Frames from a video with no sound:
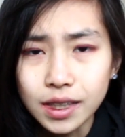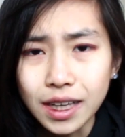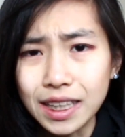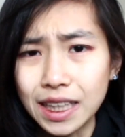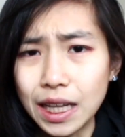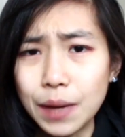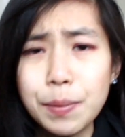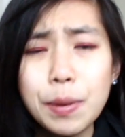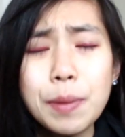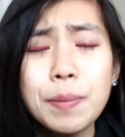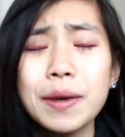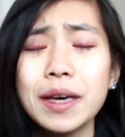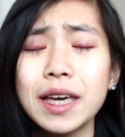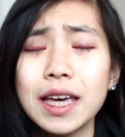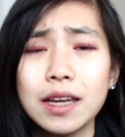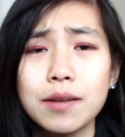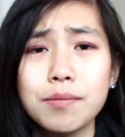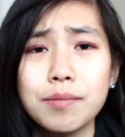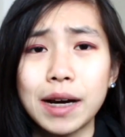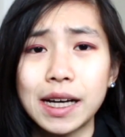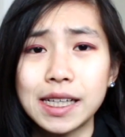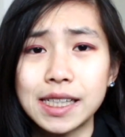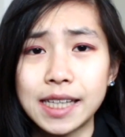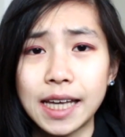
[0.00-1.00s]
Let me
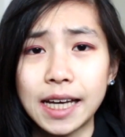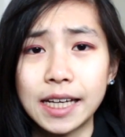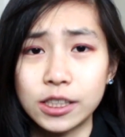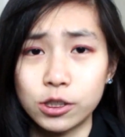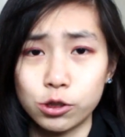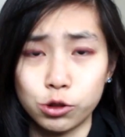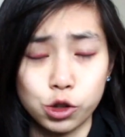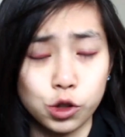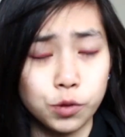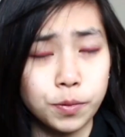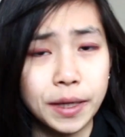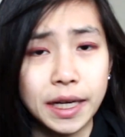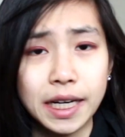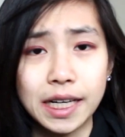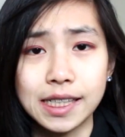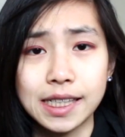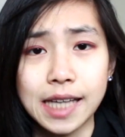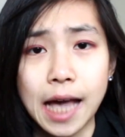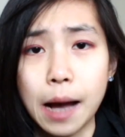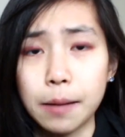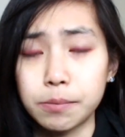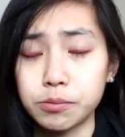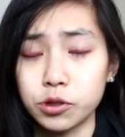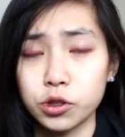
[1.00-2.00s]
begin by saying social media is
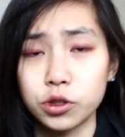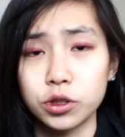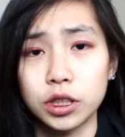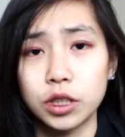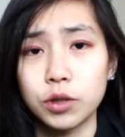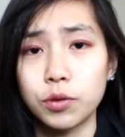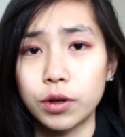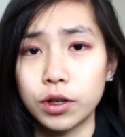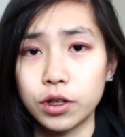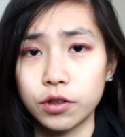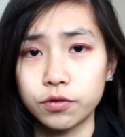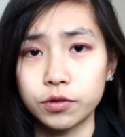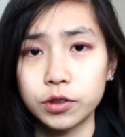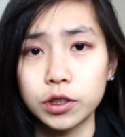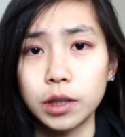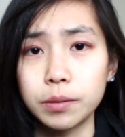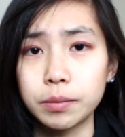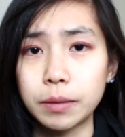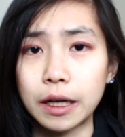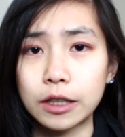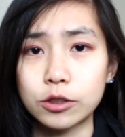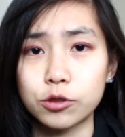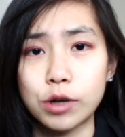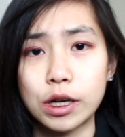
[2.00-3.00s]
absolutely wonderful.
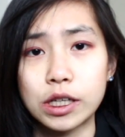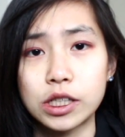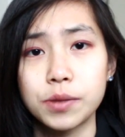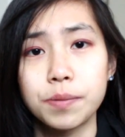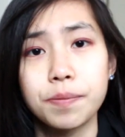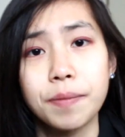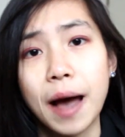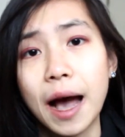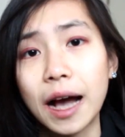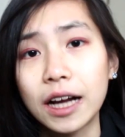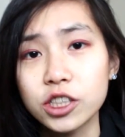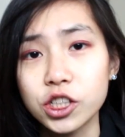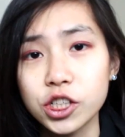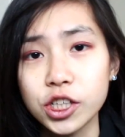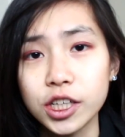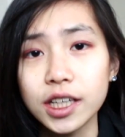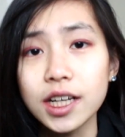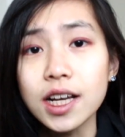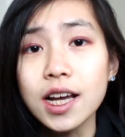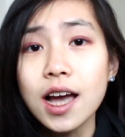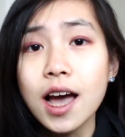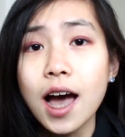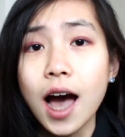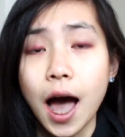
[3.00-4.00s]
I'm not trying to bash it.
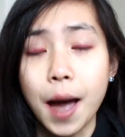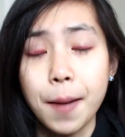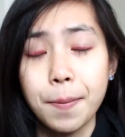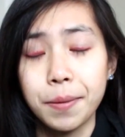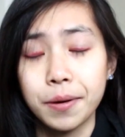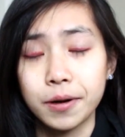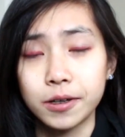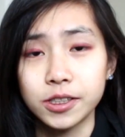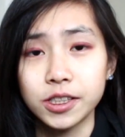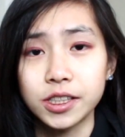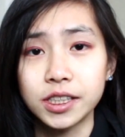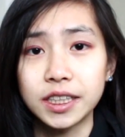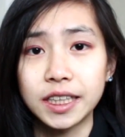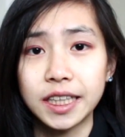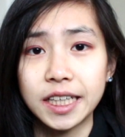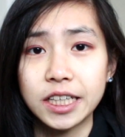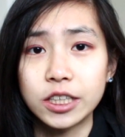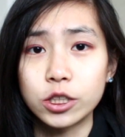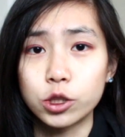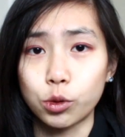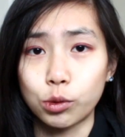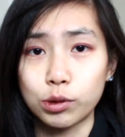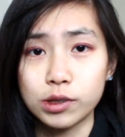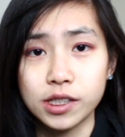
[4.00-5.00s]
I personally
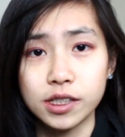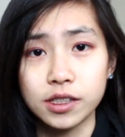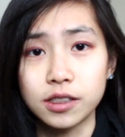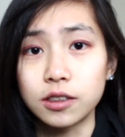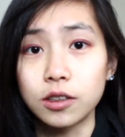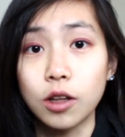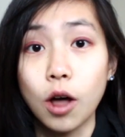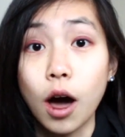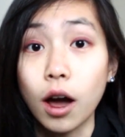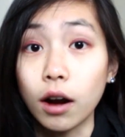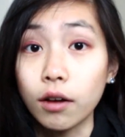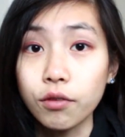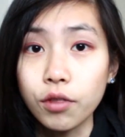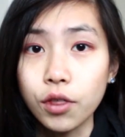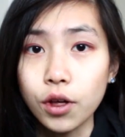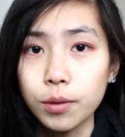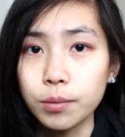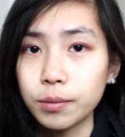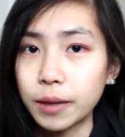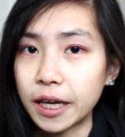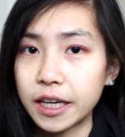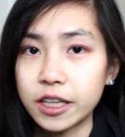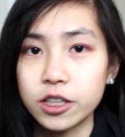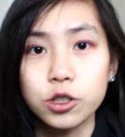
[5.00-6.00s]
endorse in a lot of
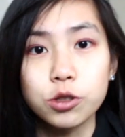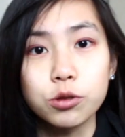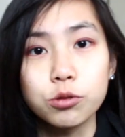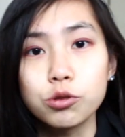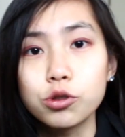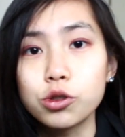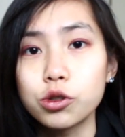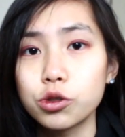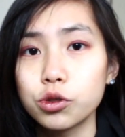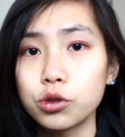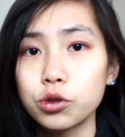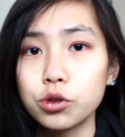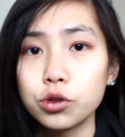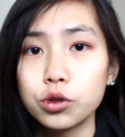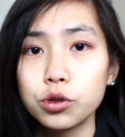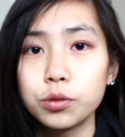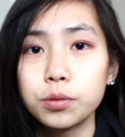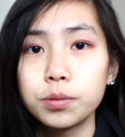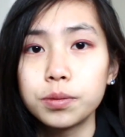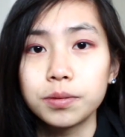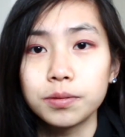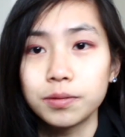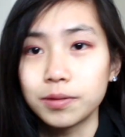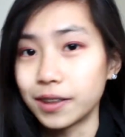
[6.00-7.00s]
them, like
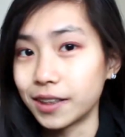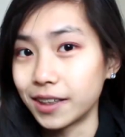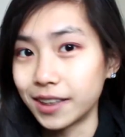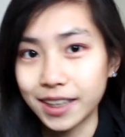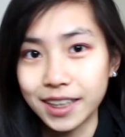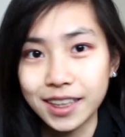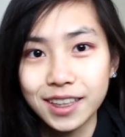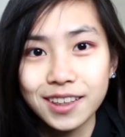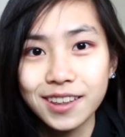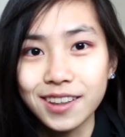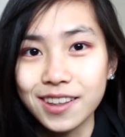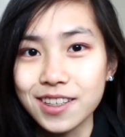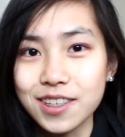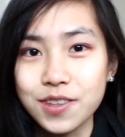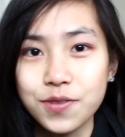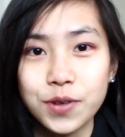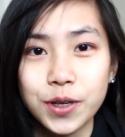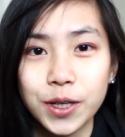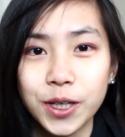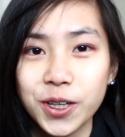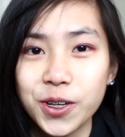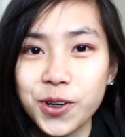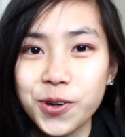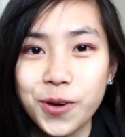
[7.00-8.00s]
YouTube, like this
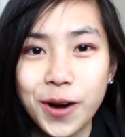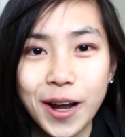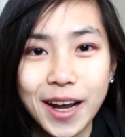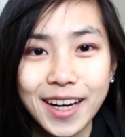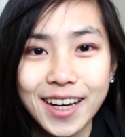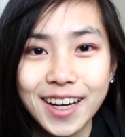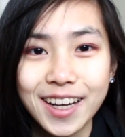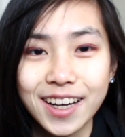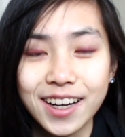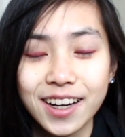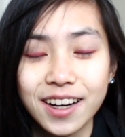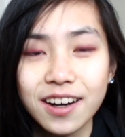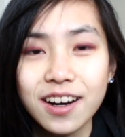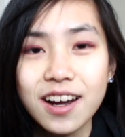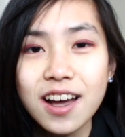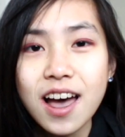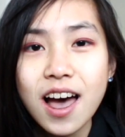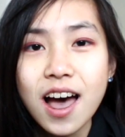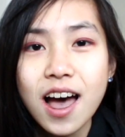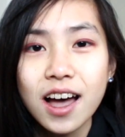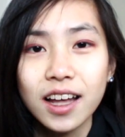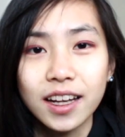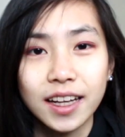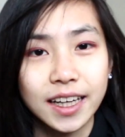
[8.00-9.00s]
video right here,
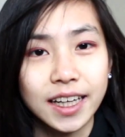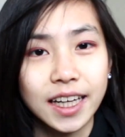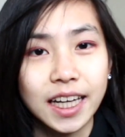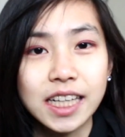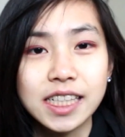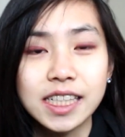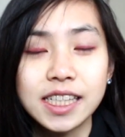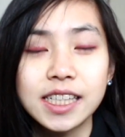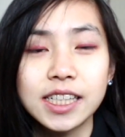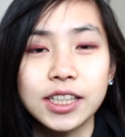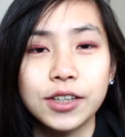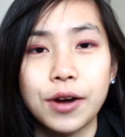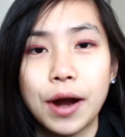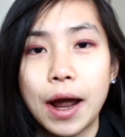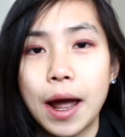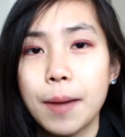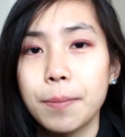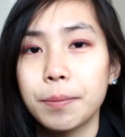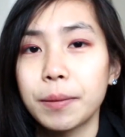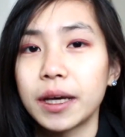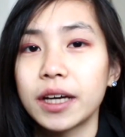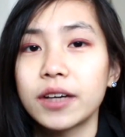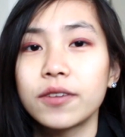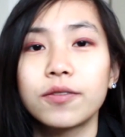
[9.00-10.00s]
like
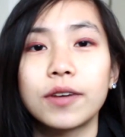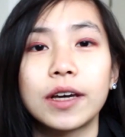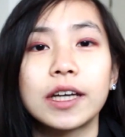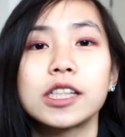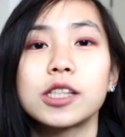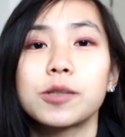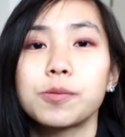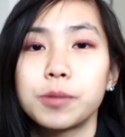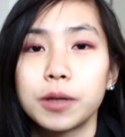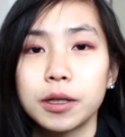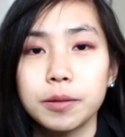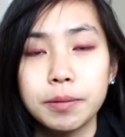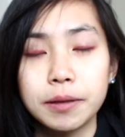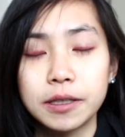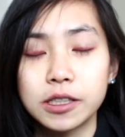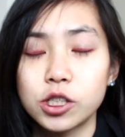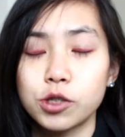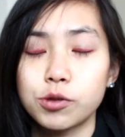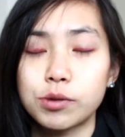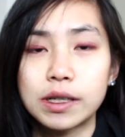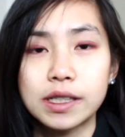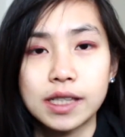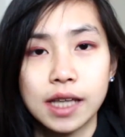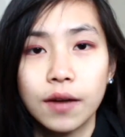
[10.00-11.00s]
Instagram, like Facebook,
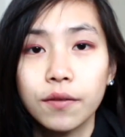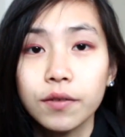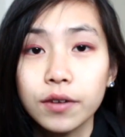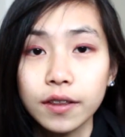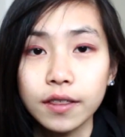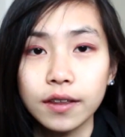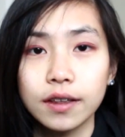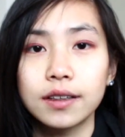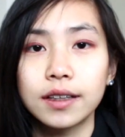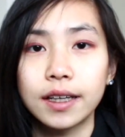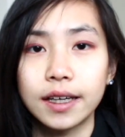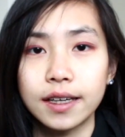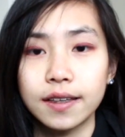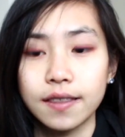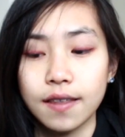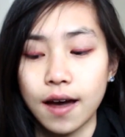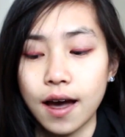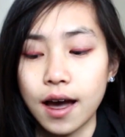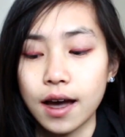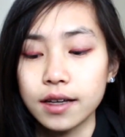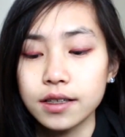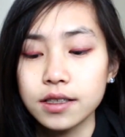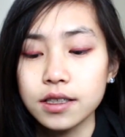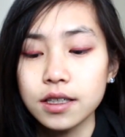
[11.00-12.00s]
Pinterest, everything like
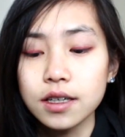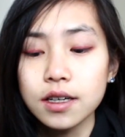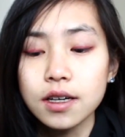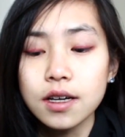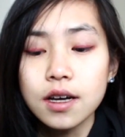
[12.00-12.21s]
that.